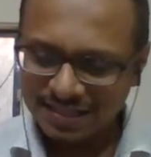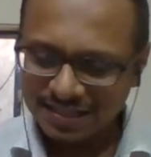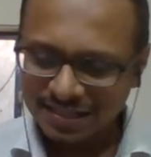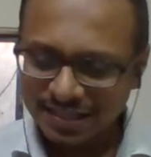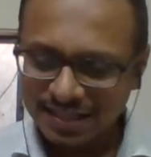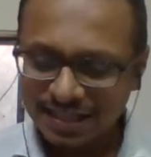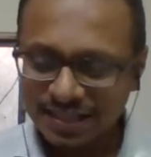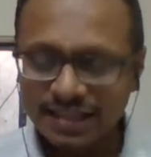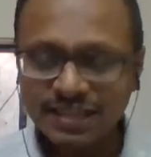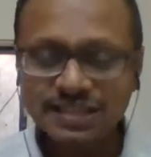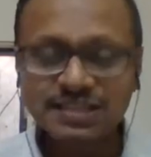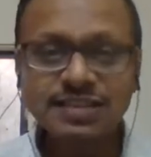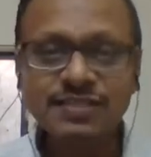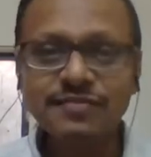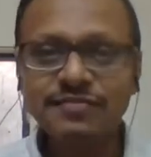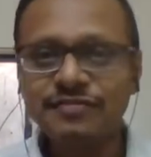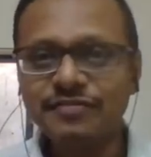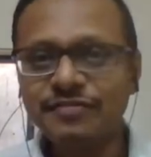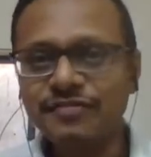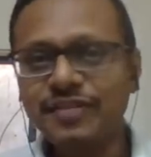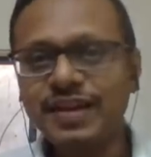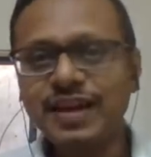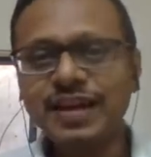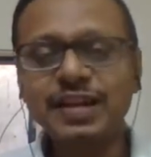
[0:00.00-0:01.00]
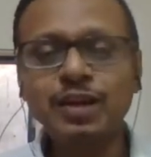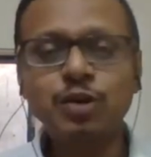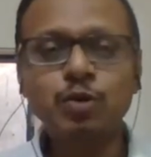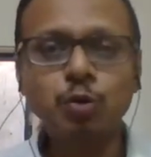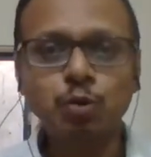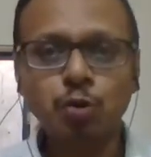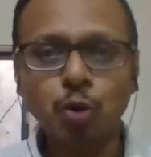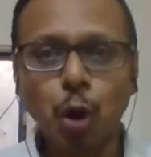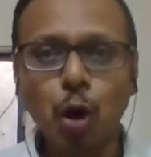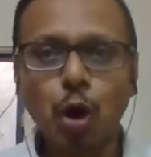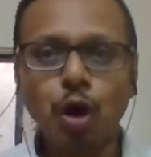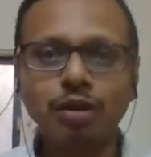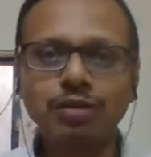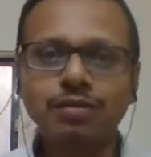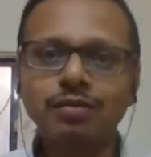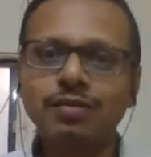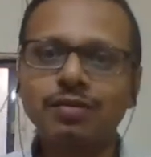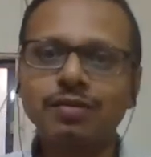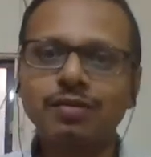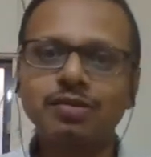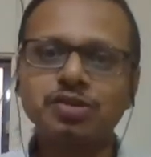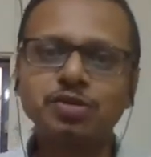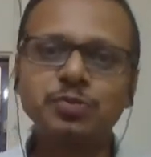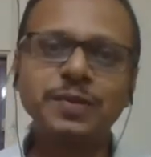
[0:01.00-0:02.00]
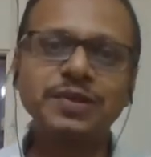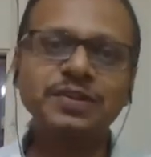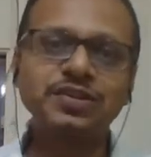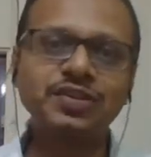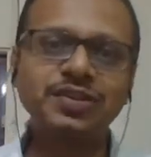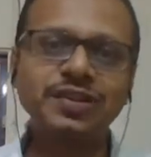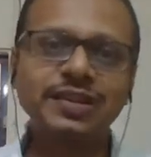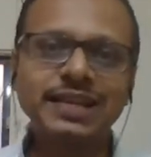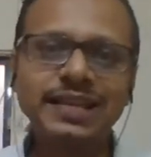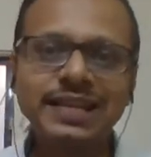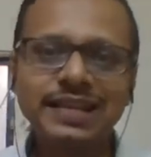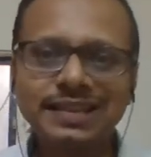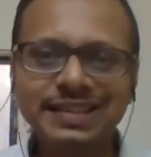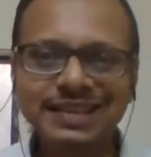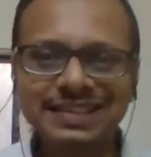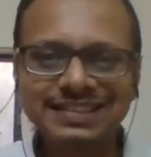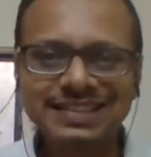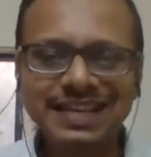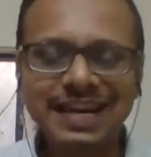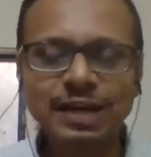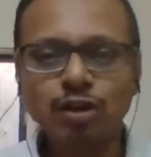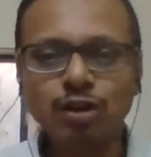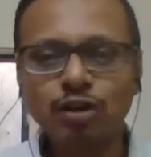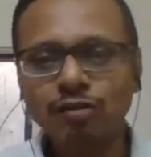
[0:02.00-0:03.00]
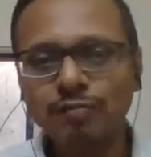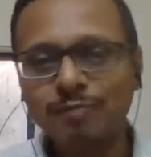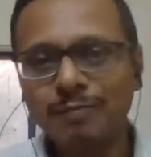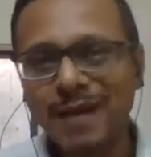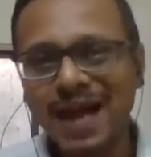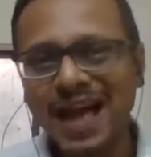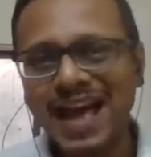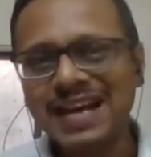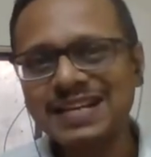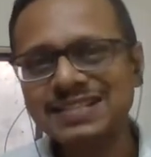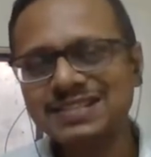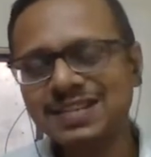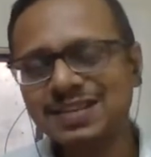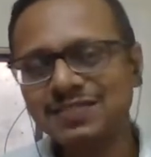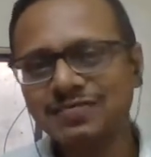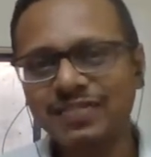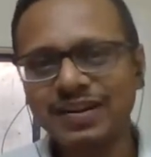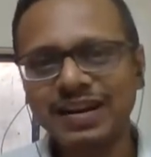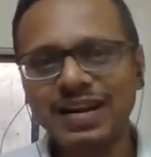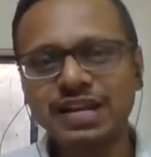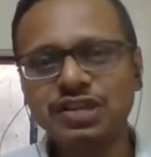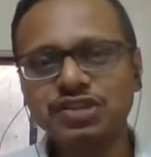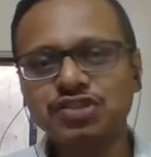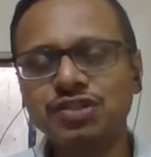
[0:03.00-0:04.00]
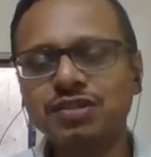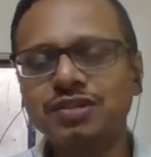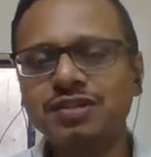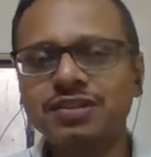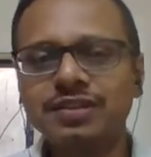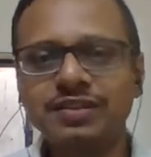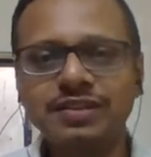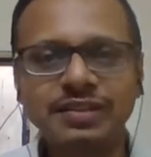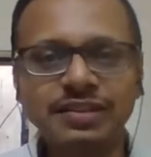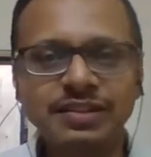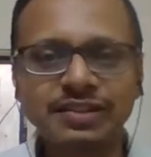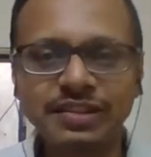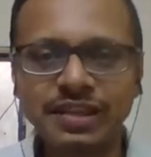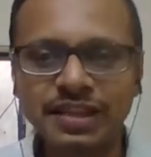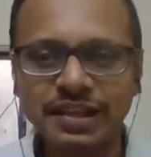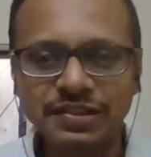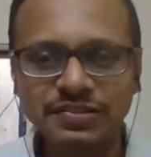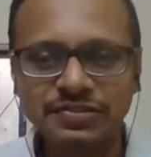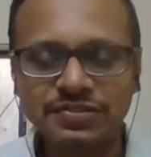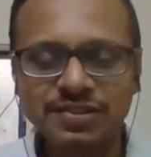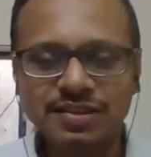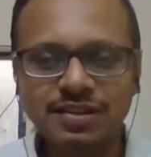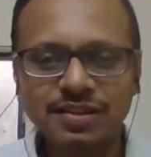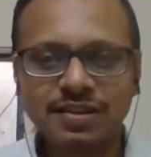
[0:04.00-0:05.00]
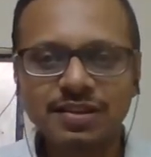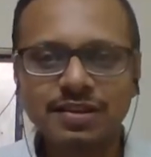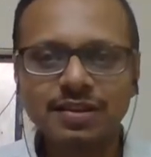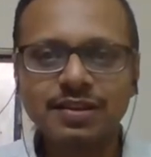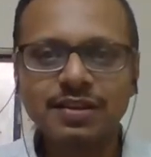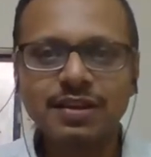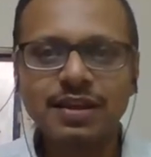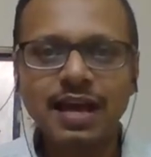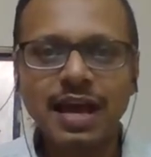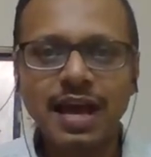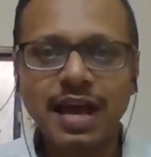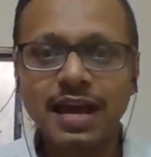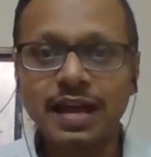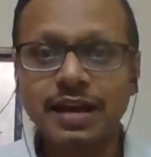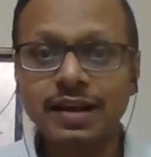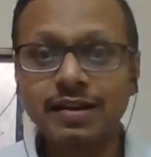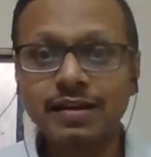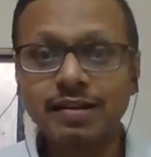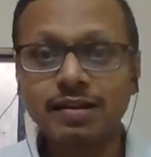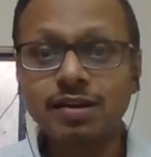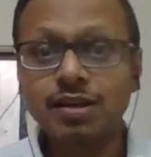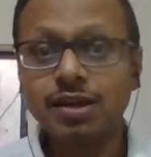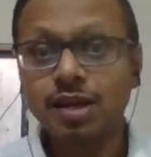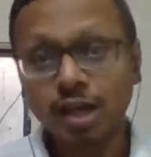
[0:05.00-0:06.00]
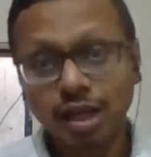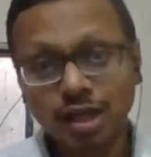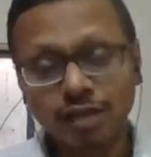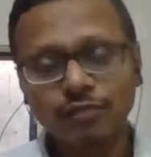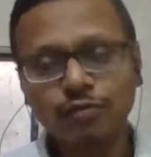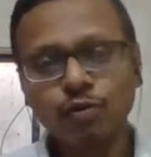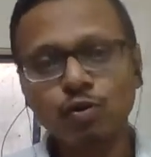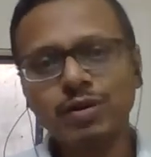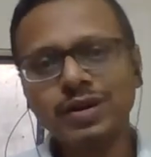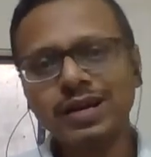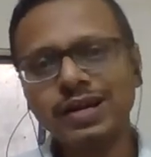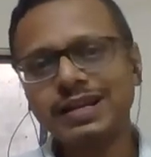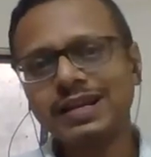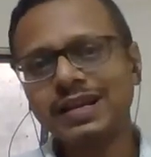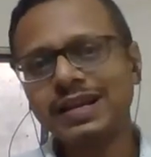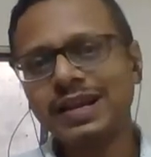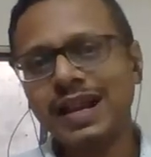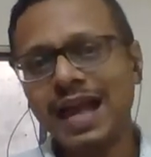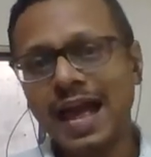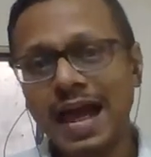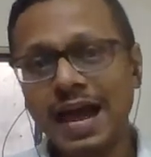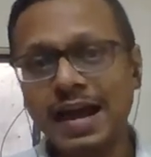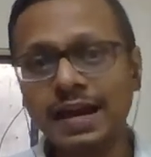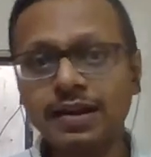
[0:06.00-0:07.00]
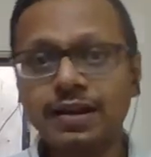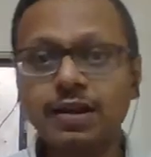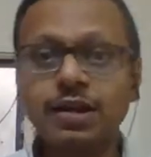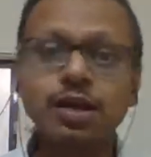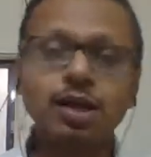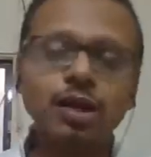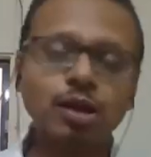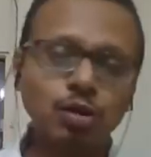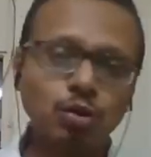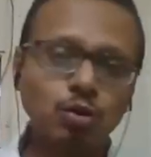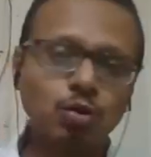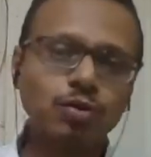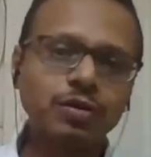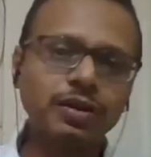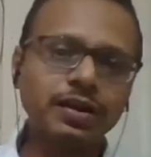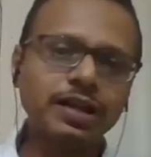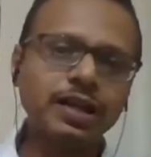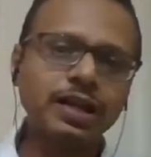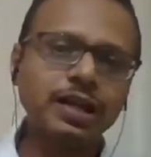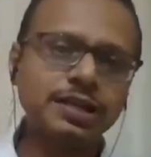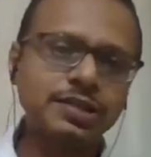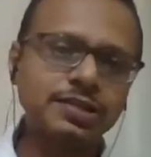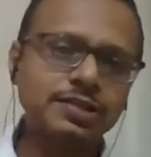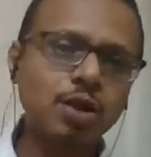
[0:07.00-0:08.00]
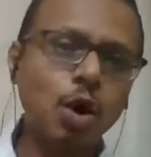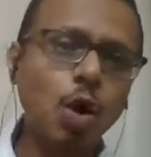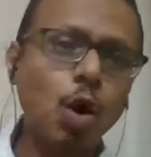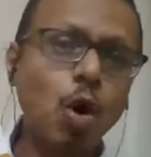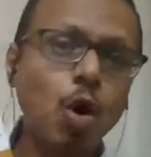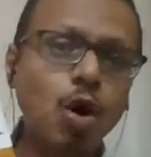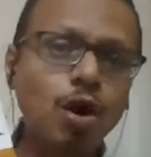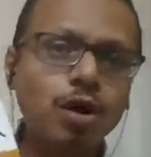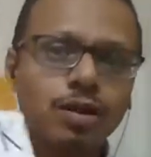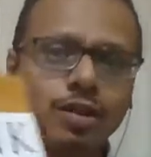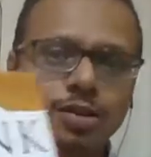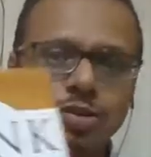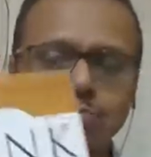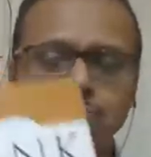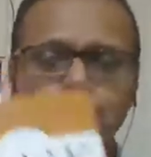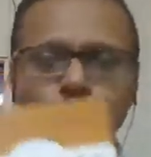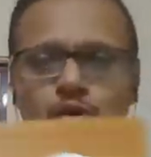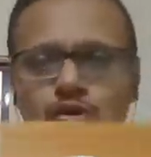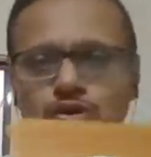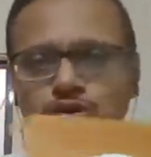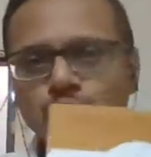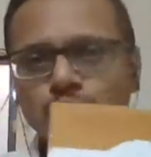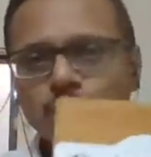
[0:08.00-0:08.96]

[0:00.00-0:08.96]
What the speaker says: He is a very good author, especially in this kind of banks and financial related things. And if you get in hand, do read all his books